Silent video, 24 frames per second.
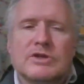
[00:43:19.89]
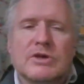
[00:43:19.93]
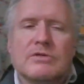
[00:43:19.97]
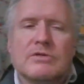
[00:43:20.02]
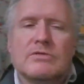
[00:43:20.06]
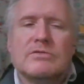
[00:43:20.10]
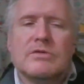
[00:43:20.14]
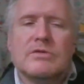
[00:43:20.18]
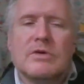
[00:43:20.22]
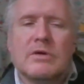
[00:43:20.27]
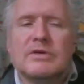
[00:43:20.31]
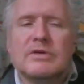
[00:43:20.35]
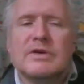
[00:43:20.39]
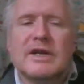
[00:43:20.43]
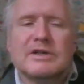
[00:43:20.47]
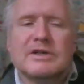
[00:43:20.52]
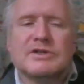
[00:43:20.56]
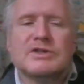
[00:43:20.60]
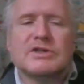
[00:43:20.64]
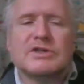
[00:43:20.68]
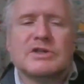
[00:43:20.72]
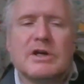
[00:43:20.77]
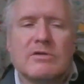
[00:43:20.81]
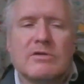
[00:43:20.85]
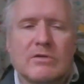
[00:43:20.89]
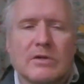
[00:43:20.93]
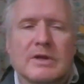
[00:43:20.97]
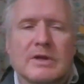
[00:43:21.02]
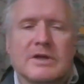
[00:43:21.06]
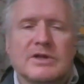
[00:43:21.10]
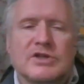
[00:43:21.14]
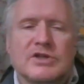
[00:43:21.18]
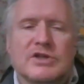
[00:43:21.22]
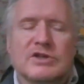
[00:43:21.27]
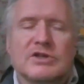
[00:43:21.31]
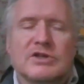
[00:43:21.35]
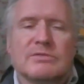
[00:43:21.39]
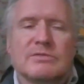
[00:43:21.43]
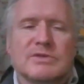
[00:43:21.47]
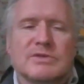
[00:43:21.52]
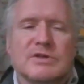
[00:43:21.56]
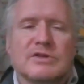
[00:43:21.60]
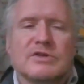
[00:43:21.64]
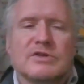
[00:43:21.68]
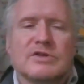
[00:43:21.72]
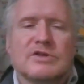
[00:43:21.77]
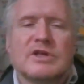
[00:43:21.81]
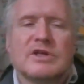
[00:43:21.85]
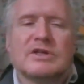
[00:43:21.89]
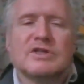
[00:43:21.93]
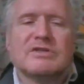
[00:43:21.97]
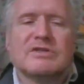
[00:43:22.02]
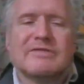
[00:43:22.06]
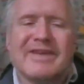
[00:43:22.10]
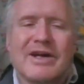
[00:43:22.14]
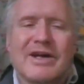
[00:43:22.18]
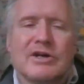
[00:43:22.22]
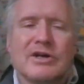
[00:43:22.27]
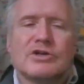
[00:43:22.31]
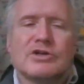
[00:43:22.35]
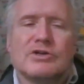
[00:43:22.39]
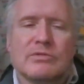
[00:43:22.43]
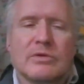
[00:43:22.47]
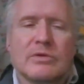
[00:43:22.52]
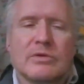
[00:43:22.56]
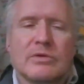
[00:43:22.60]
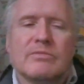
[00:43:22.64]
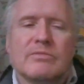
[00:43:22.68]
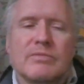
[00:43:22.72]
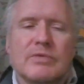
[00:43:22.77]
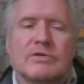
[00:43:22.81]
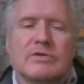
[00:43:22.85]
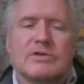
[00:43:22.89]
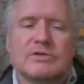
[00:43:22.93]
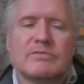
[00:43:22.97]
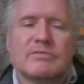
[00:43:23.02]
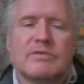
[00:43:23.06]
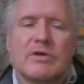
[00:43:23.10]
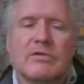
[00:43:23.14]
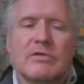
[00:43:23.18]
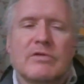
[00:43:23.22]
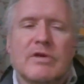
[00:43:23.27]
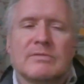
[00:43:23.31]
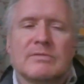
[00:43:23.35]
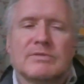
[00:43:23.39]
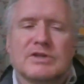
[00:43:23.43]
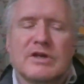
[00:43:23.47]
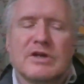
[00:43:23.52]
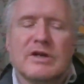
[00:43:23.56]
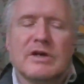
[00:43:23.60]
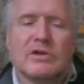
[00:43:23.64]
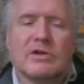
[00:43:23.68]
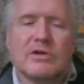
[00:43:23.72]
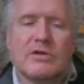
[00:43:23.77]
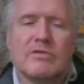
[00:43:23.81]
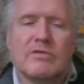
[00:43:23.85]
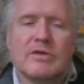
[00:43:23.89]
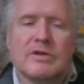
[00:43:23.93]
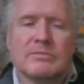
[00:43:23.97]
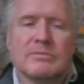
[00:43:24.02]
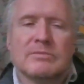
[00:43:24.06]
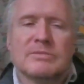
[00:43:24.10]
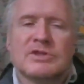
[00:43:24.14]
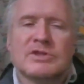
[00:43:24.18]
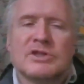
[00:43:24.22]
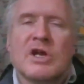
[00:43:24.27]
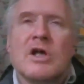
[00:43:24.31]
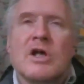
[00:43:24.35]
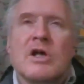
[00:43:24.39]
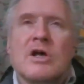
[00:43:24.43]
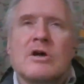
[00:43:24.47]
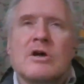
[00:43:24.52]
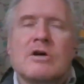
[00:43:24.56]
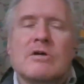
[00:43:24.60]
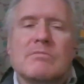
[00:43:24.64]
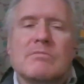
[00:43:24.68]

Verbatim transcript: So, not necessarily systems in the sense of actual computer programs and algorithms,